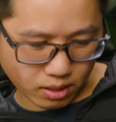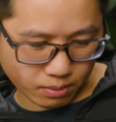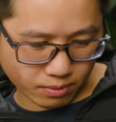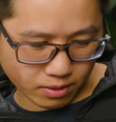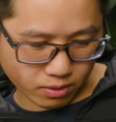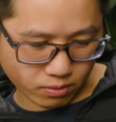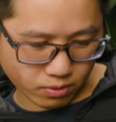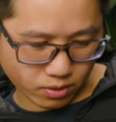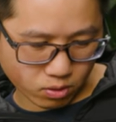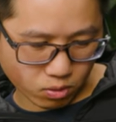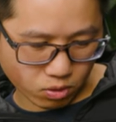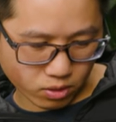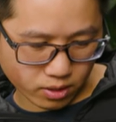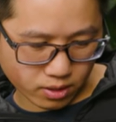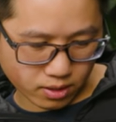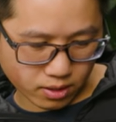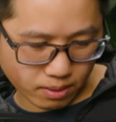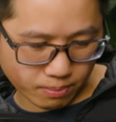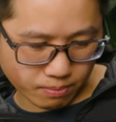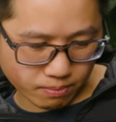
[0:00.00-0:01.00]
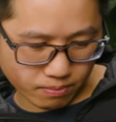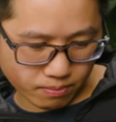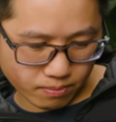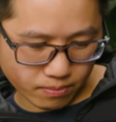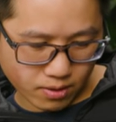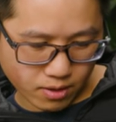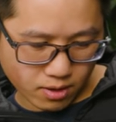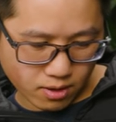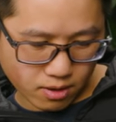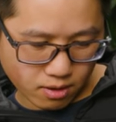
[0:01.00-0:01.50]
I'm going to record a clip
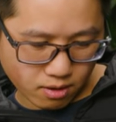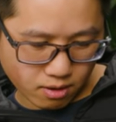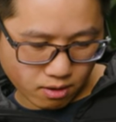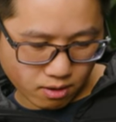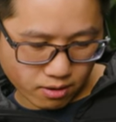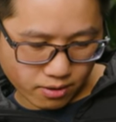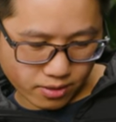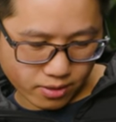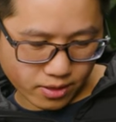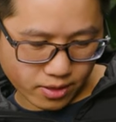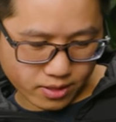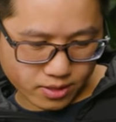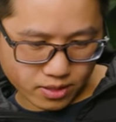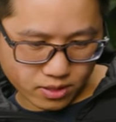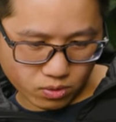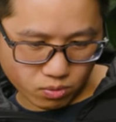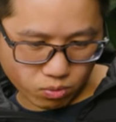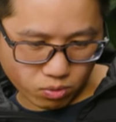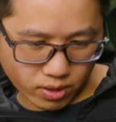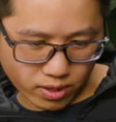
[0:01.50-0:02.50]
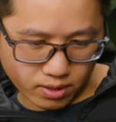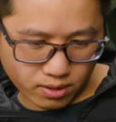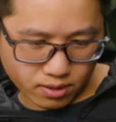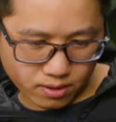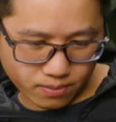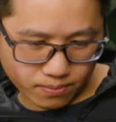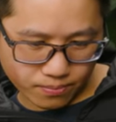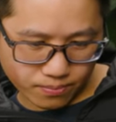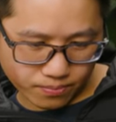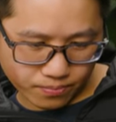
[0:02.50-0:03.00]
on this as well.